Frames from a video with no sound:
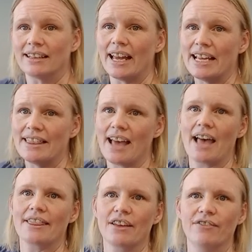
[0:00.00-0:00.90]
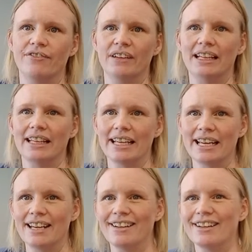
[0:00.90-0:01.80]
like that, they fill
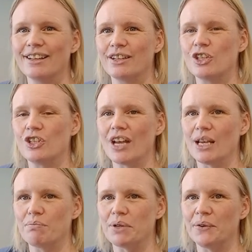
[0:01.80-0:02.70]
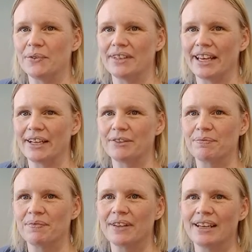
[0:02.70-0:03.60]
in the shape, don't they?
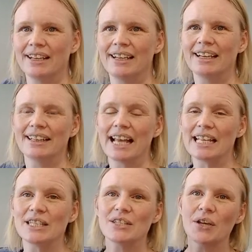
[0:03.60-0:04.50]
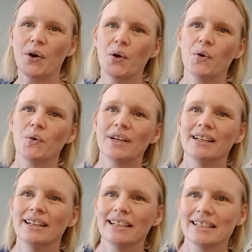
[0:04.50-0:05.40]
That's so
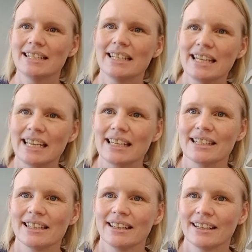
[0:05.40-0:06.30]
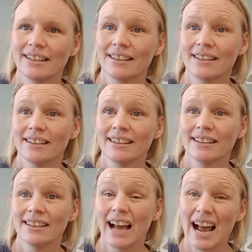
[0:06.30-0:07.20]
neat.
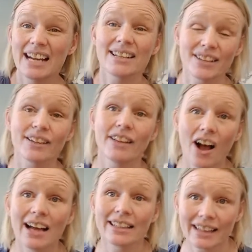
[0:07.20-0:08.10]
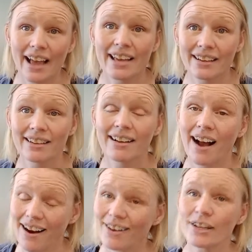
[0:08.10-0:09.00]
And it's a lot like
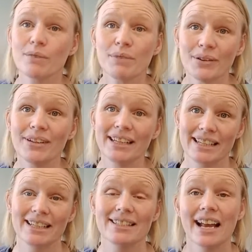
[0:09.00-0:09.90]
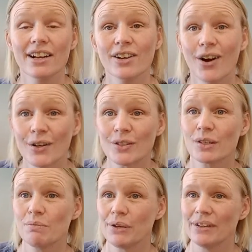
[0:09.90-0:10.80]
our communities and God's
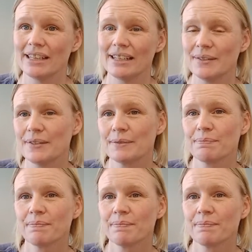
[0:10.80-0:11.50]
communities.